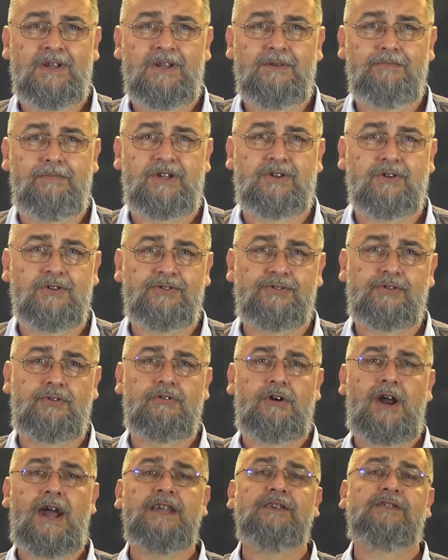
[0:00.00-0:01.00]
Because
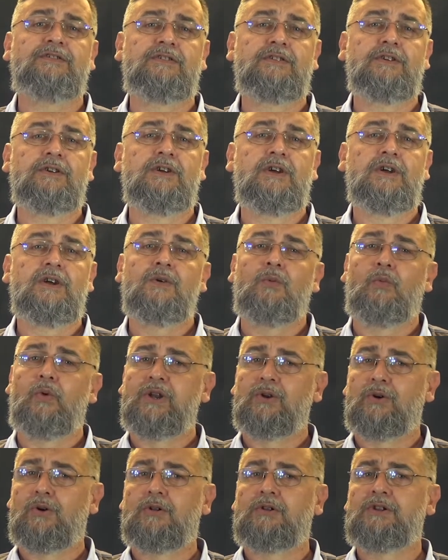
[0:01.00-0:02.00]
grace, when
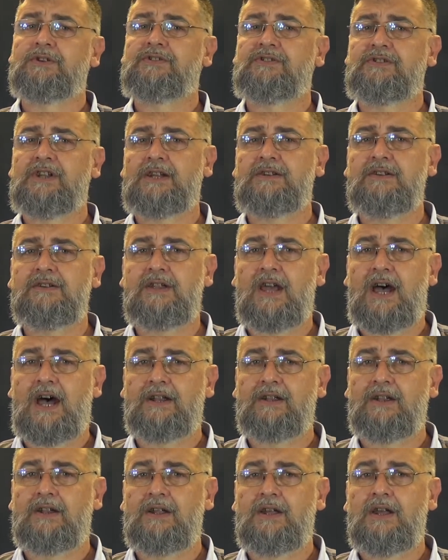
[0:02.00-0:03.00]
all is said and
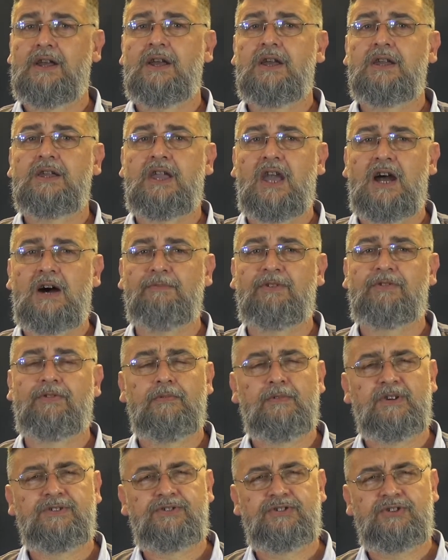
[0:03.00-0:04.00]
done, comes from
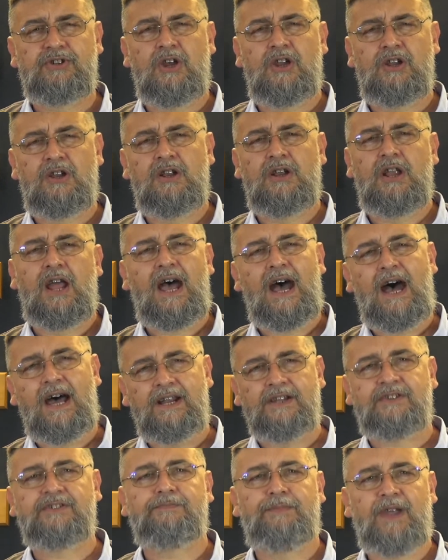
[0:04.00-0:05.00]
a certain
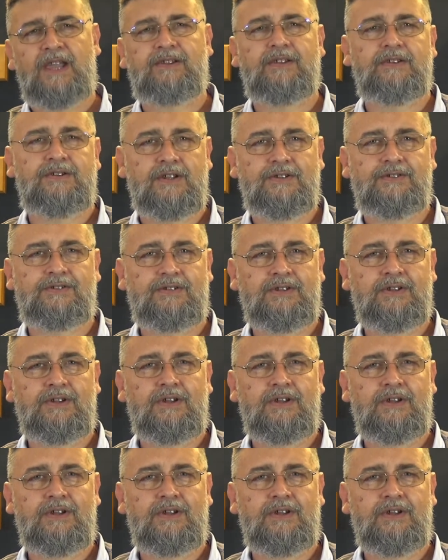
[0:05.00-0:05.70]
unexpectedness.